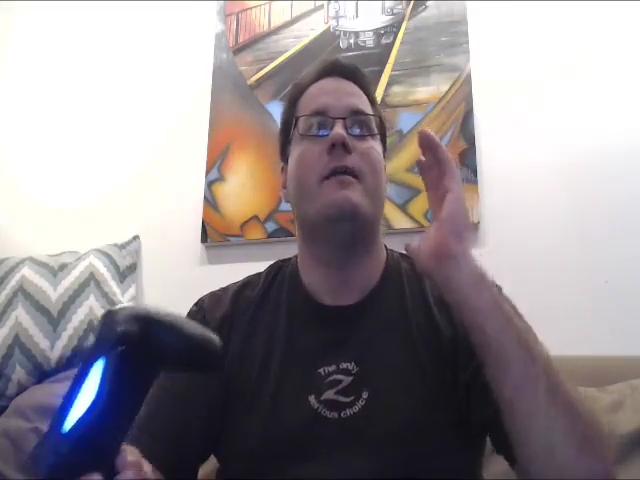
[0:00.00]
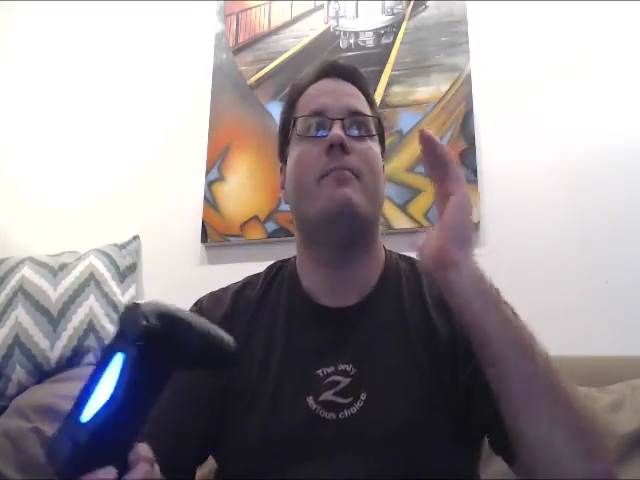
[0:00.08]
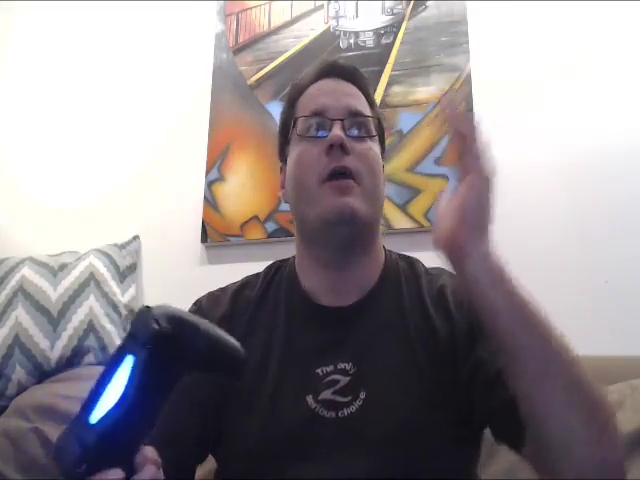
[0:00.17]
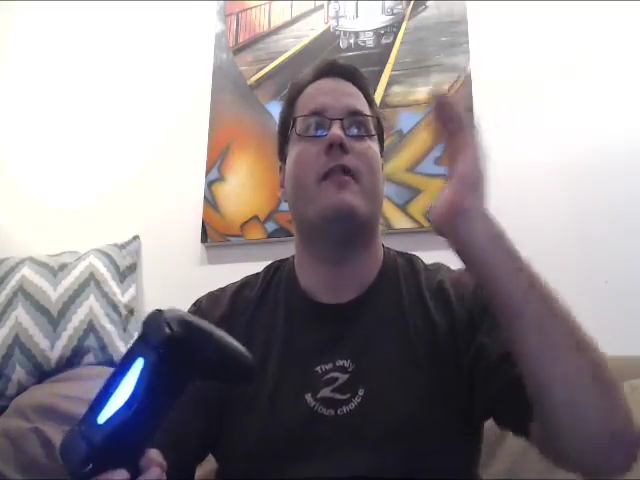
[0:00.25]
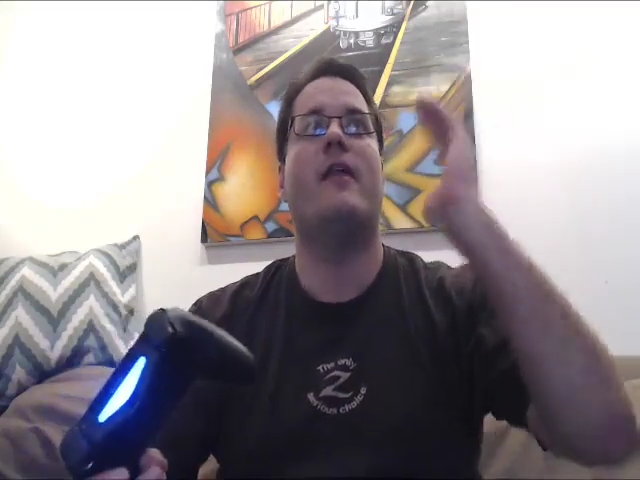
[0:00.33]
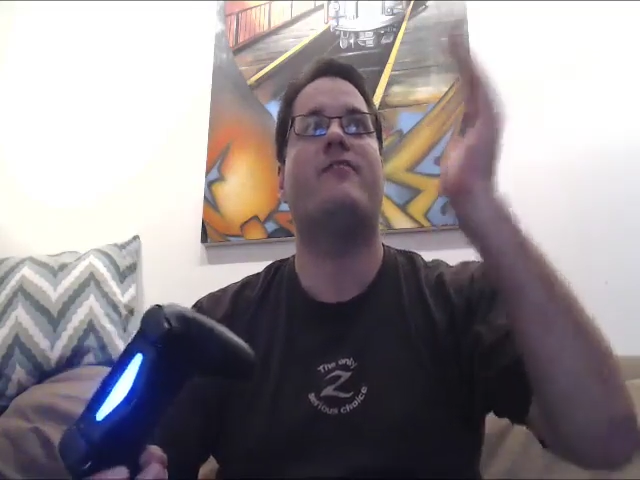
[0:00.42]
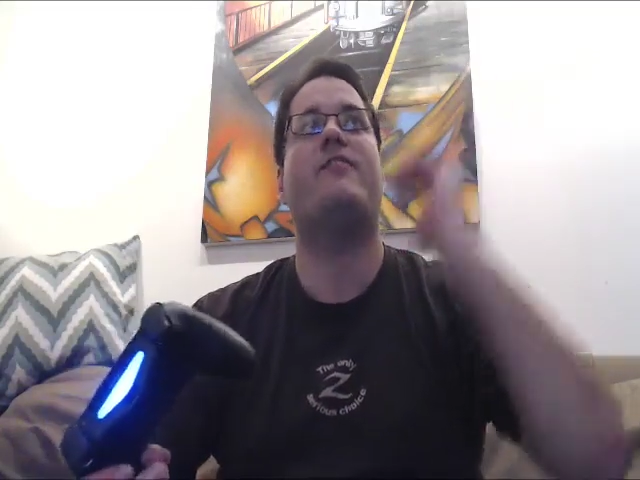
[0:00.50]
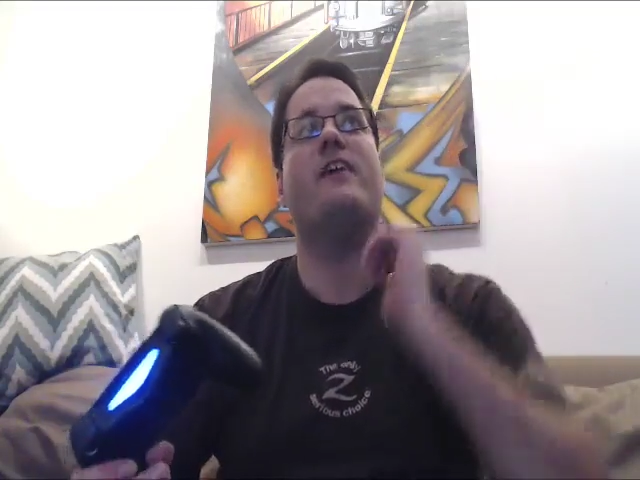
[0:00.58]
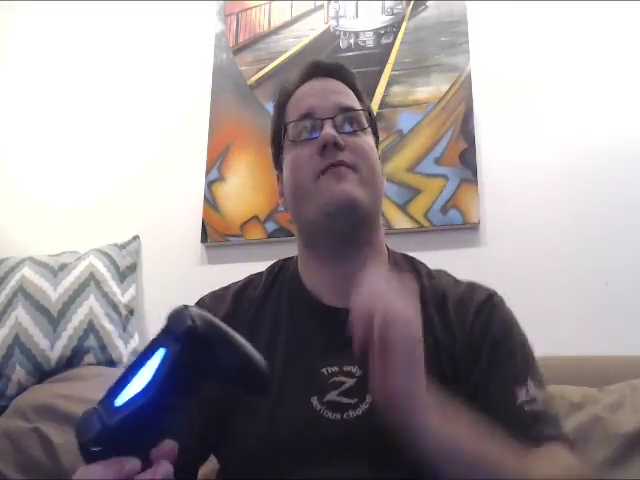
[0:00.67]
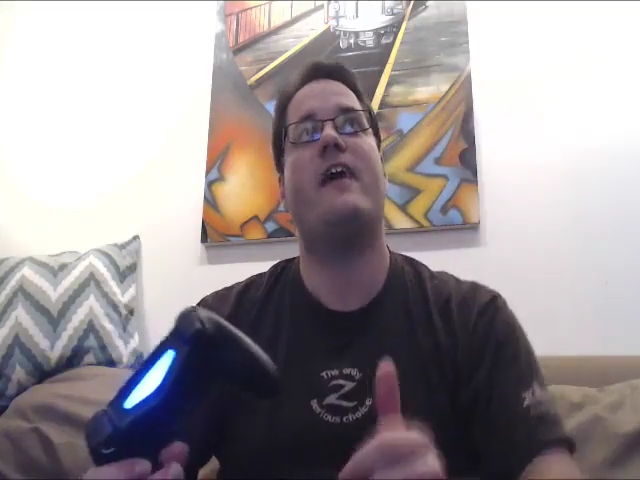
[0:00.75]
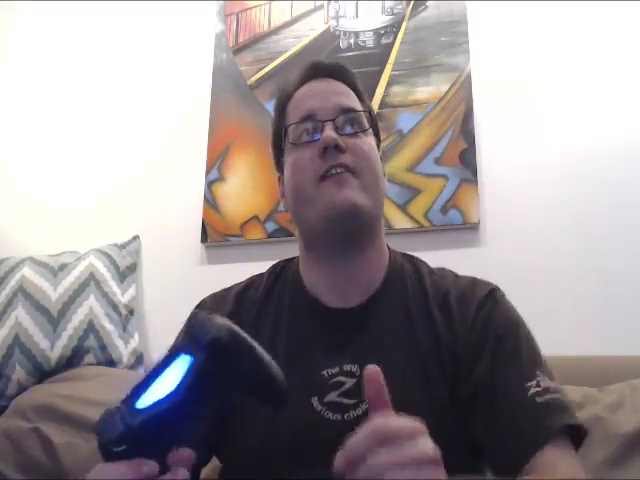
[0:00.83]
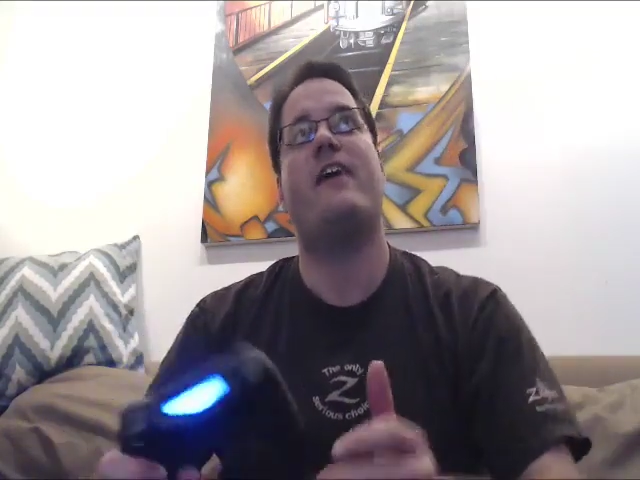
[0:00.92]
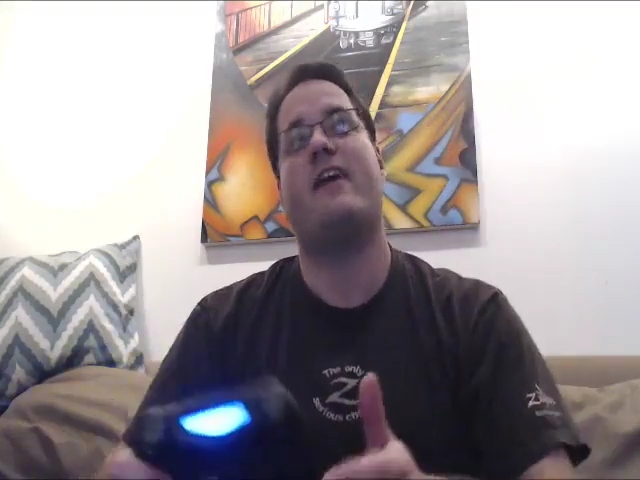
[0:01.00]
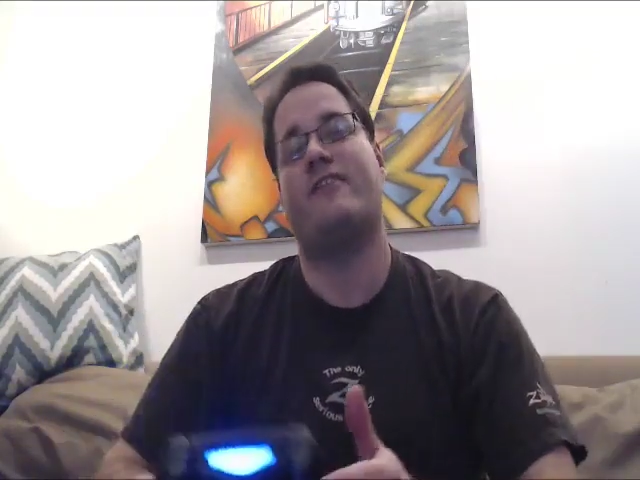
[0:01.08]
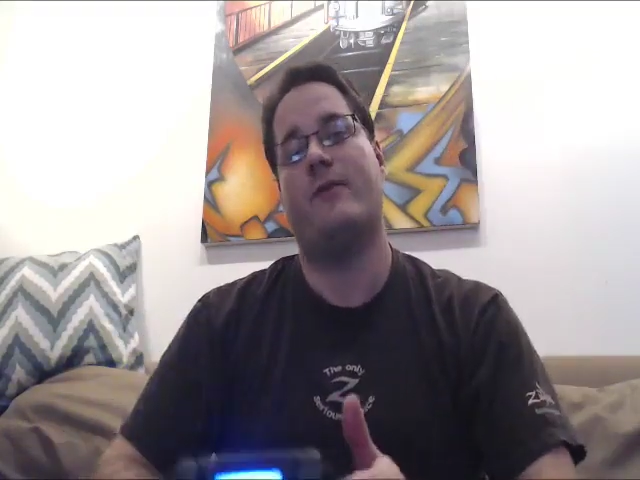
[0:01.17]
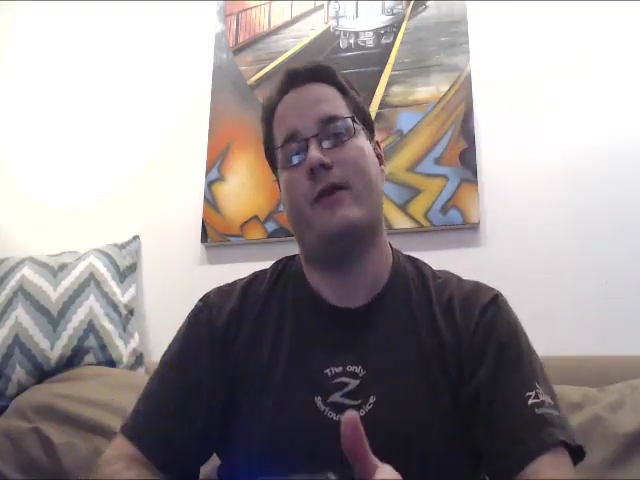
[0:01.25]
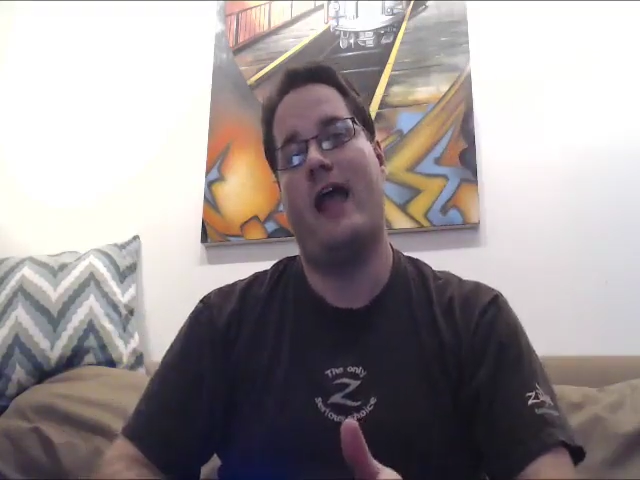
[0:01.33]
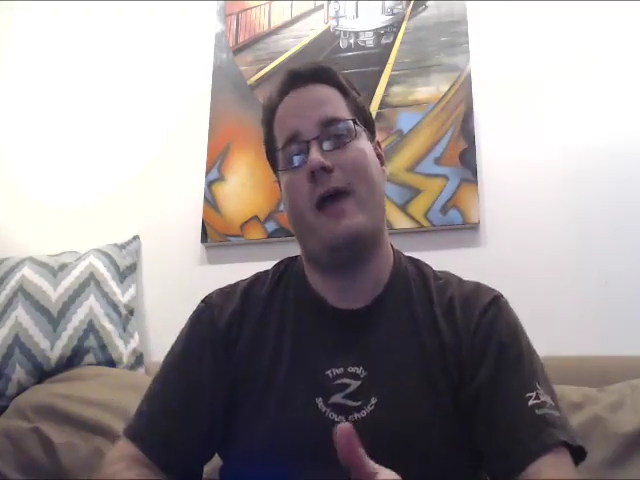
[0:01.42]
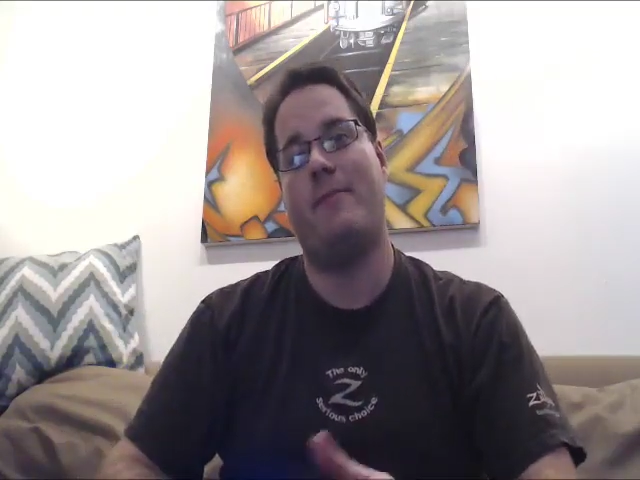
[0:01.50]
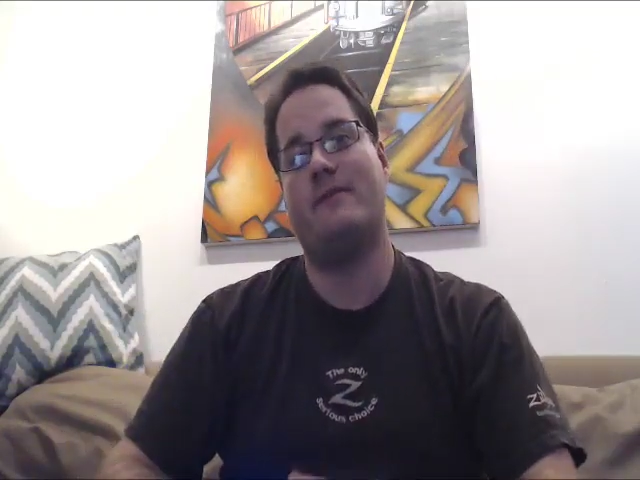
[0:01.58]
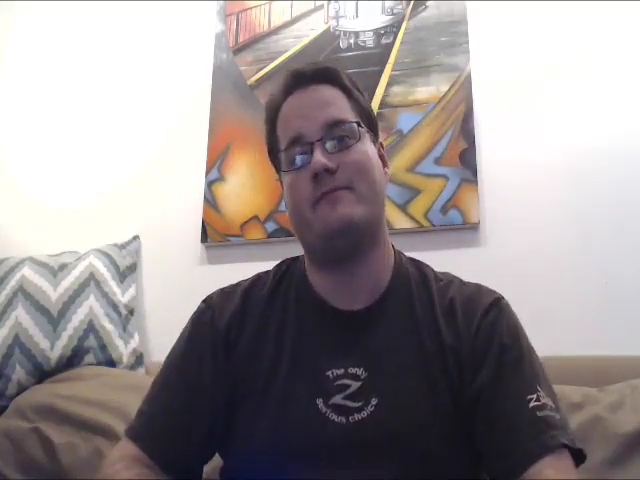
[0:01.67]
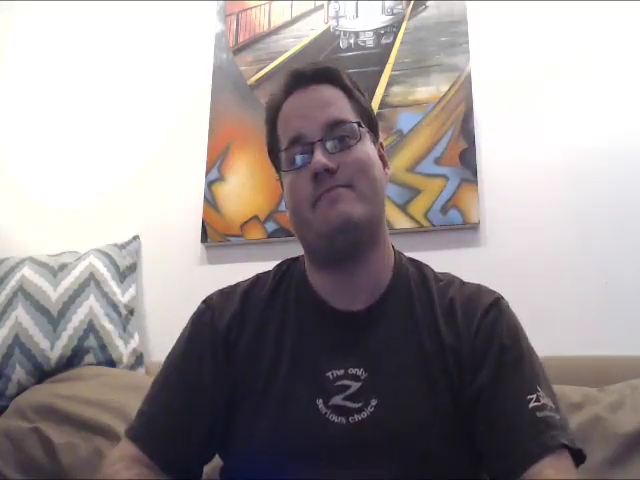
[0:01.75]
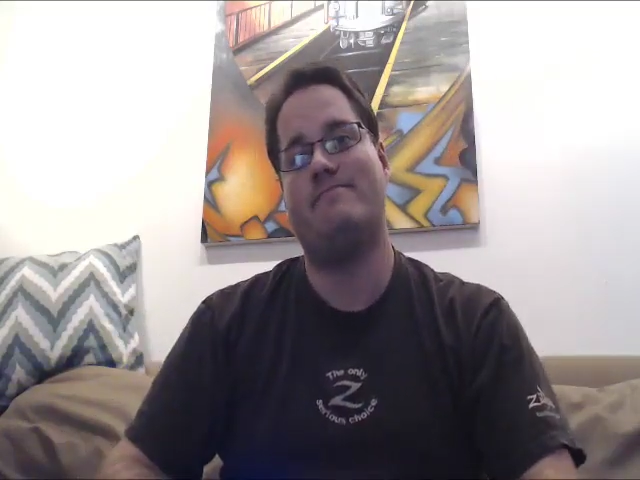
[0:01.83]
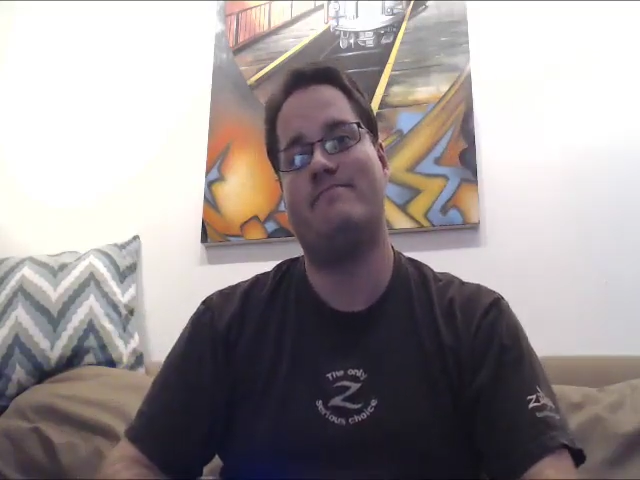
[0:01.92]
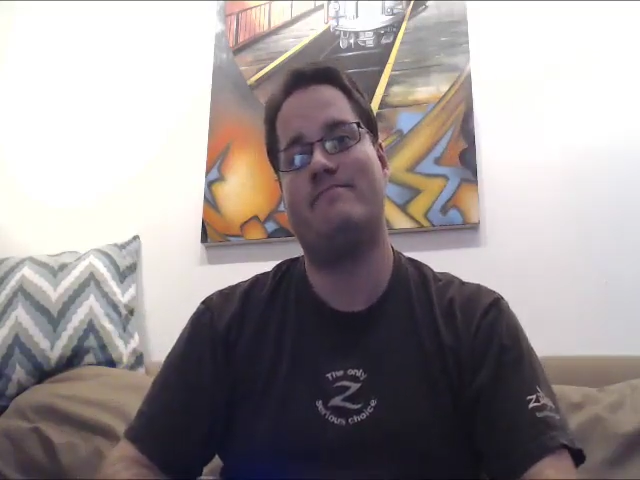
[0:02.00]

But let's see if that's actually what happened.